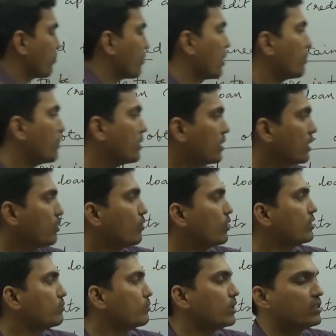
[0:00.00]
Primary
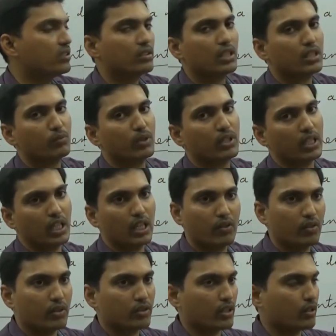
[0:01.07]
securities means nothing but
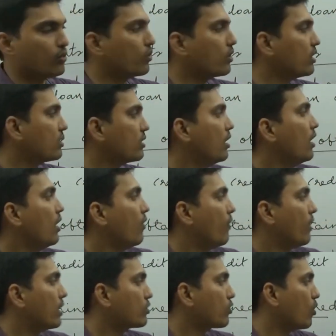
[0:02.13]
equity securities,
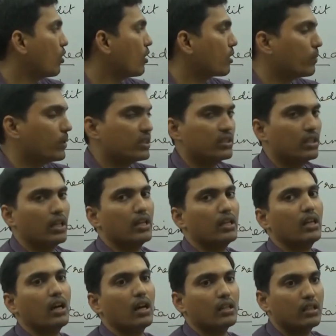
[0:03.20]
whereas collateral means
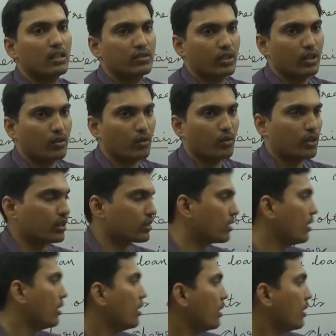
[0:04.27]
any other securities.